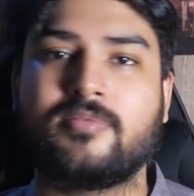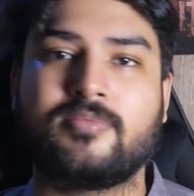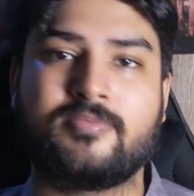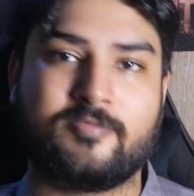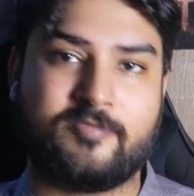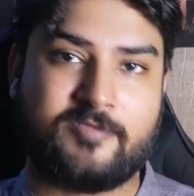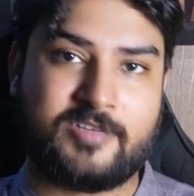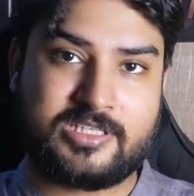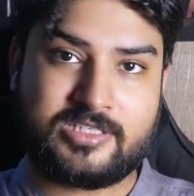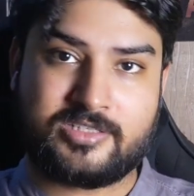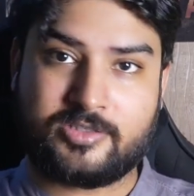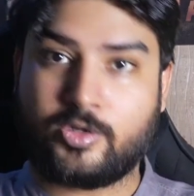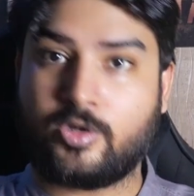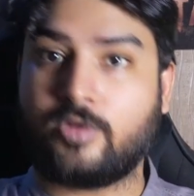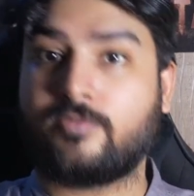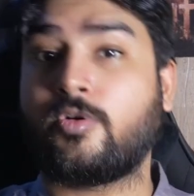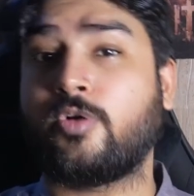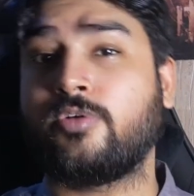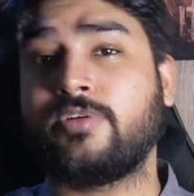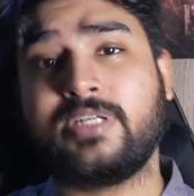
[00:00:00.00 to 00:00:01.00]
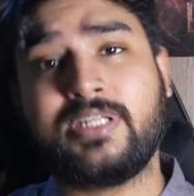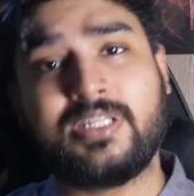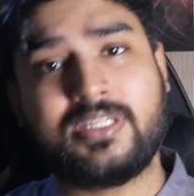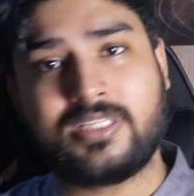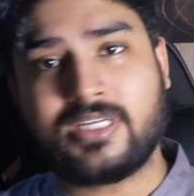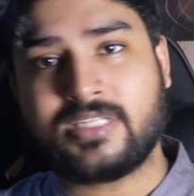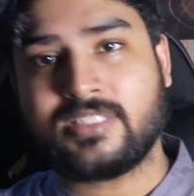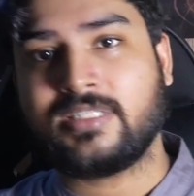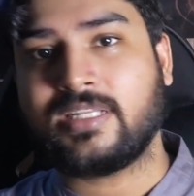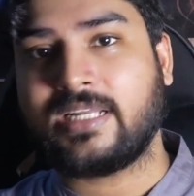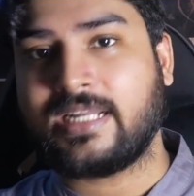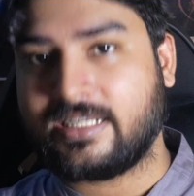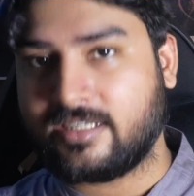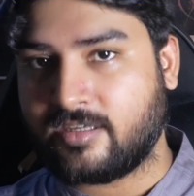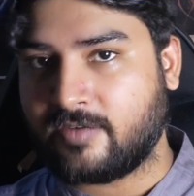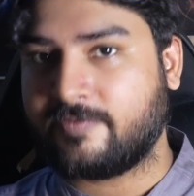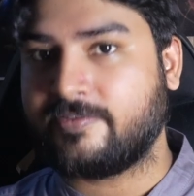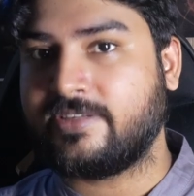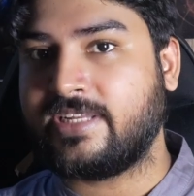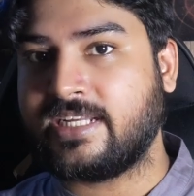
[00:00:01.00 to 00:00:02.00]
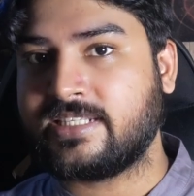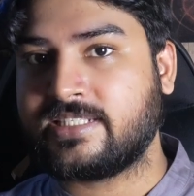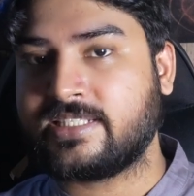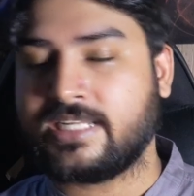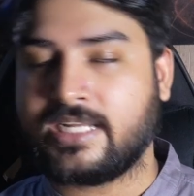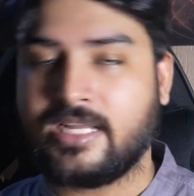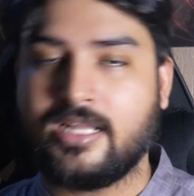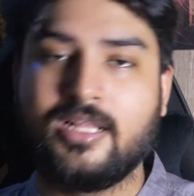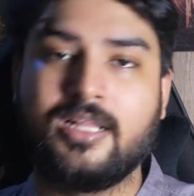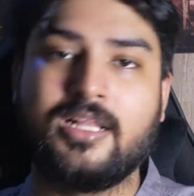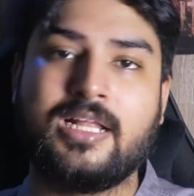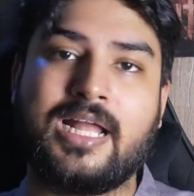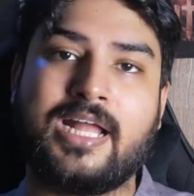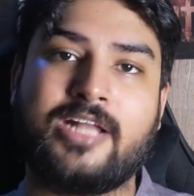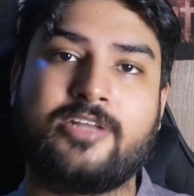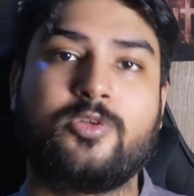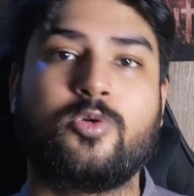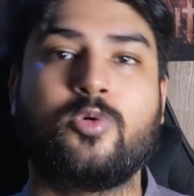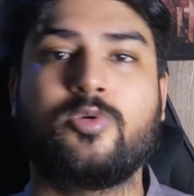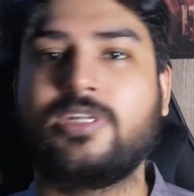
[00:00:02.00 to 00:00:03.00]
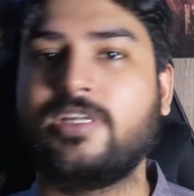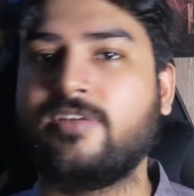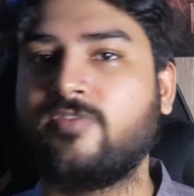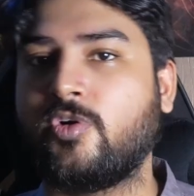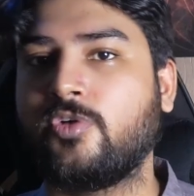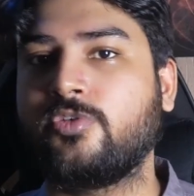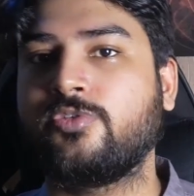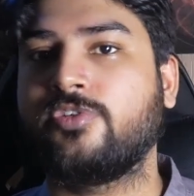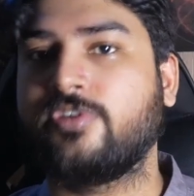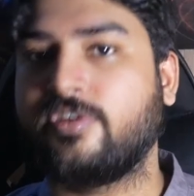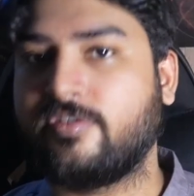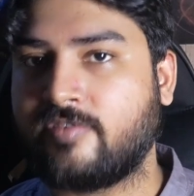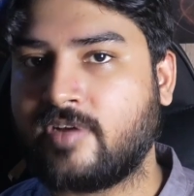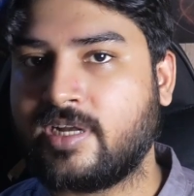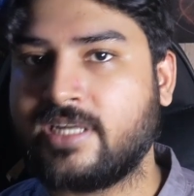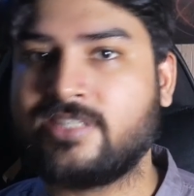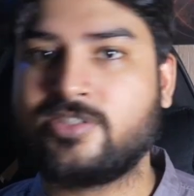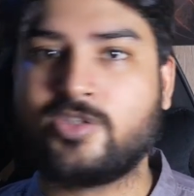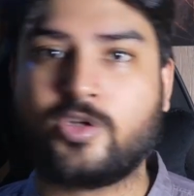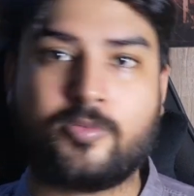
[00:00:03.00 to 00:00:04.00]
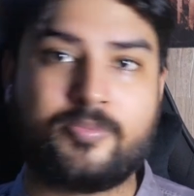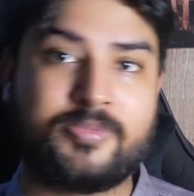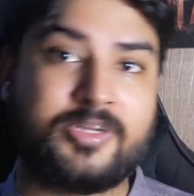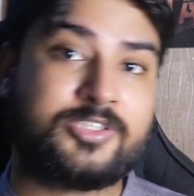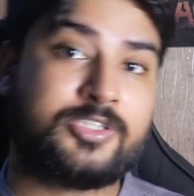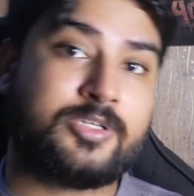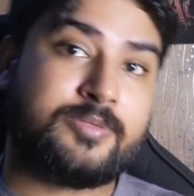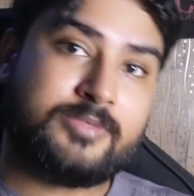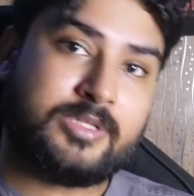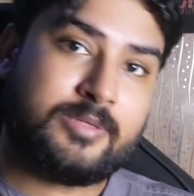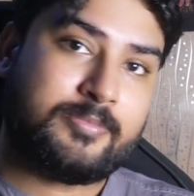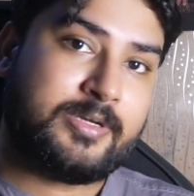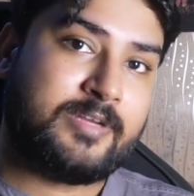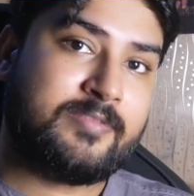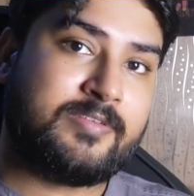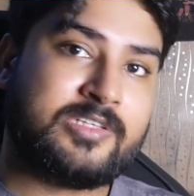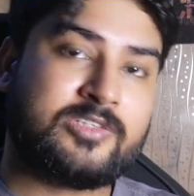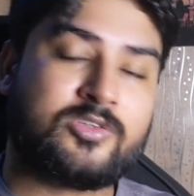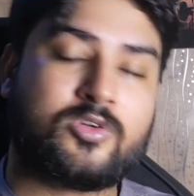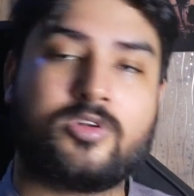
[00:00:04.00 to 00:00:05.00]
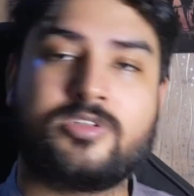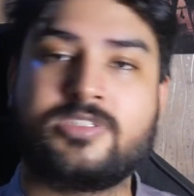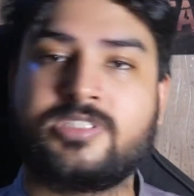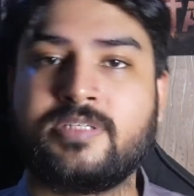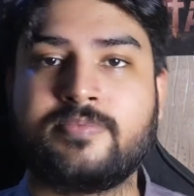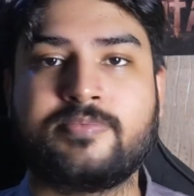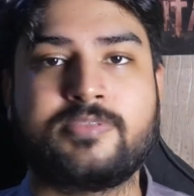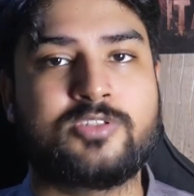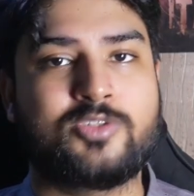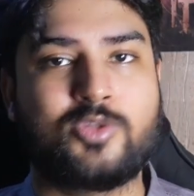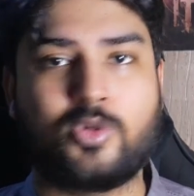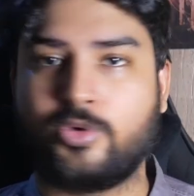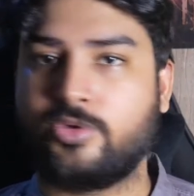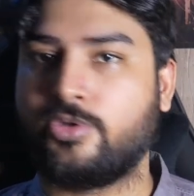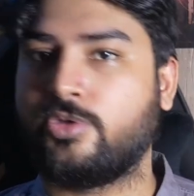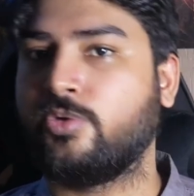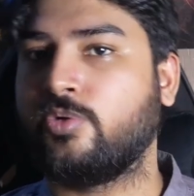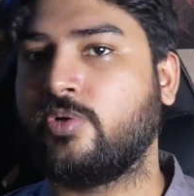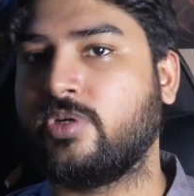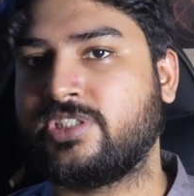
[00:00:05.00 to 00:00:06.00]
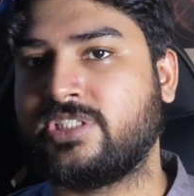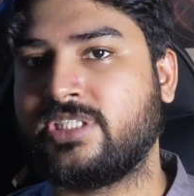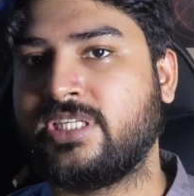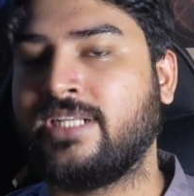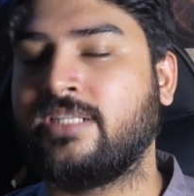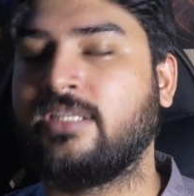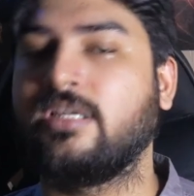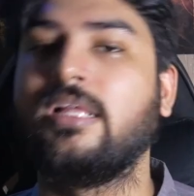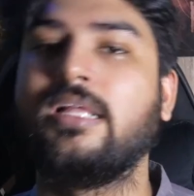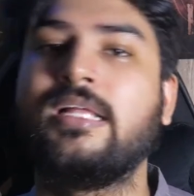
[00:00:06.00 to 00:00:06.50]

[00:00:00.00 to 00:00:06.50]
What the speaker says: when you have already done enough DSA and you only want to revise or brush up the previous concepts, don't do a sheet.